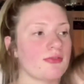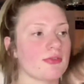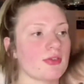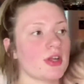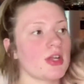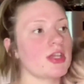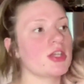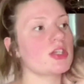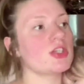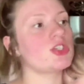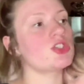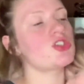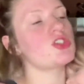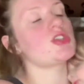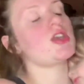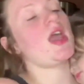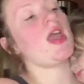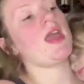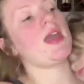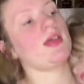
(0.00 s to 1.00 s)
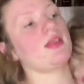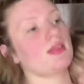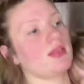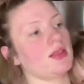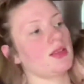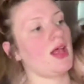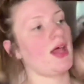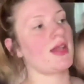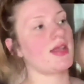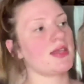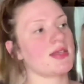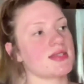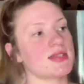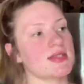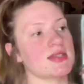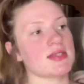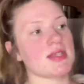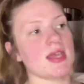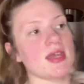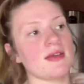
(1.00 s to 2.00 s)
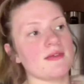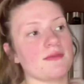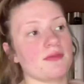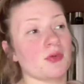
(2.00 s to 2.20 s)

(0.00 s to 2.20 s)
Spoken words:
fridge and let it sit